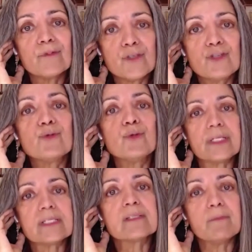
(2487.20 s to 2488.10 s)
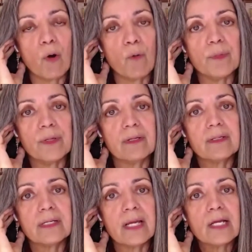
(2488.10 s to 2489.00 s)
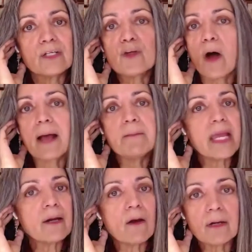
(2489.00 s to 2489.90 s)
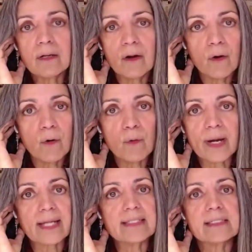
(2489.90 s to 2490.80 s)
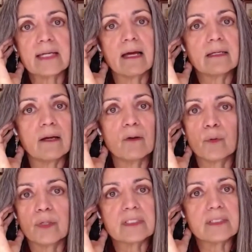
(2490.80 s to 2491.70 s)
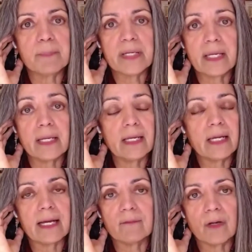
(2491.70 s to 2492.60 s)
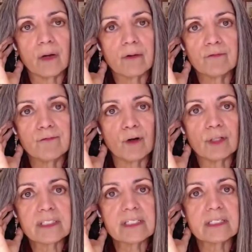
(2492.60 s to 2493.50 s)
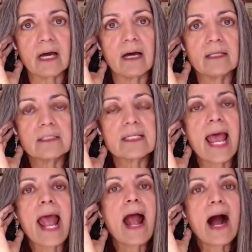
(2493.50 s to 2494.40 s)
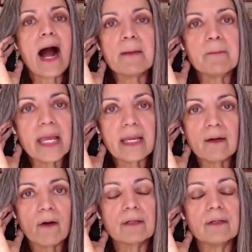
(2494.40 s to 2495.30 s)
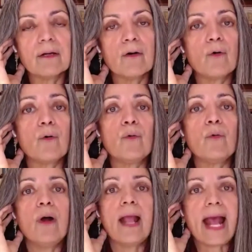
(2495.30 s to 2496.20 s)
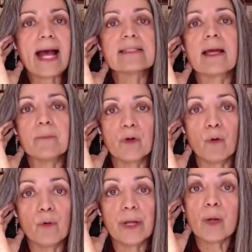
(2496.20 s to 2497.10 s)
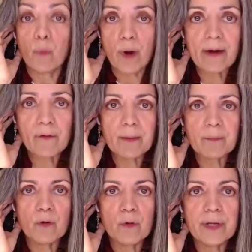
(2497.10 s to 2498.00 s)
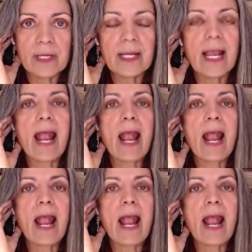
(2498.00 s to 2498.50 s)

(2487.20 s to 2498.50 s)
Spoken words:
to this moment. So I may not know when I start out what's the beginning. I have a lot of false starts. I may not know as I'm going where I'm going,